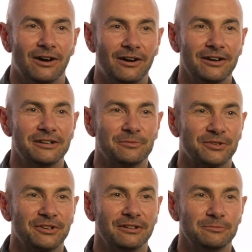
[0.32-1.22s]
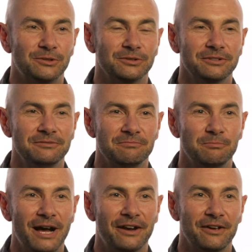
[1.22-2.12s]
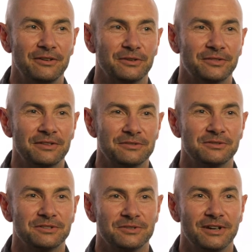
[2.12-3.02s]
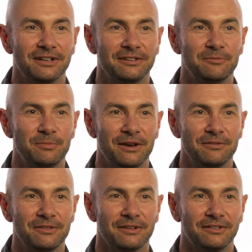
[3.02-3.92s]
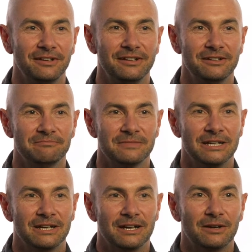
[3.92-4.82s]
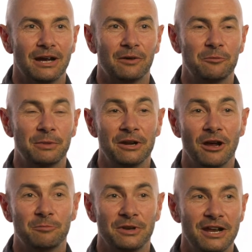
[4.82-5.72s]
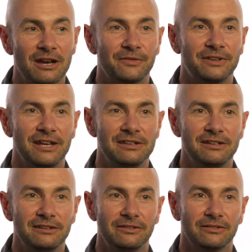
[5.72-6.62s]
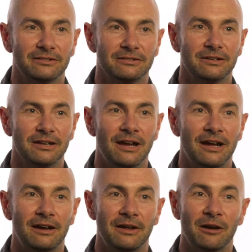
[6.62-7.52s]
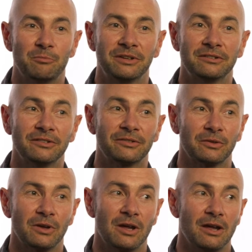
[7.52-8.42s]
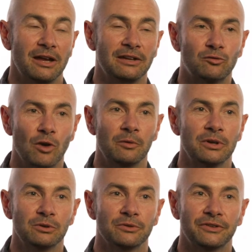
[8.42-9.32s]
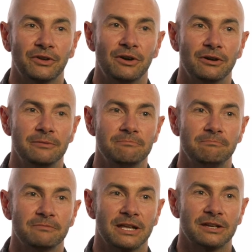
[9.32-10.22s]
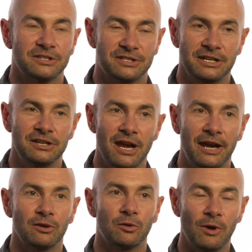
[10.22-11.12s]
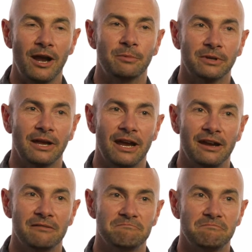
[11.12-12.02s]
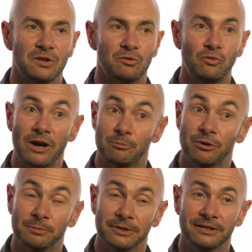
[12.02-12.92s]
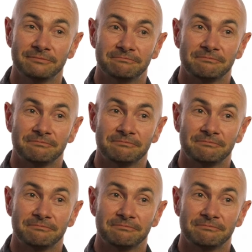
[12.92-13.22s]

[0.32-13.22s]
Hi, I'm Scott Morgan, part owner of Southern Cross Trailers in Penrith, Sydney. We've been open now for 10 years. Our business is growing all the time, just didn't know how to grab it and run it properly.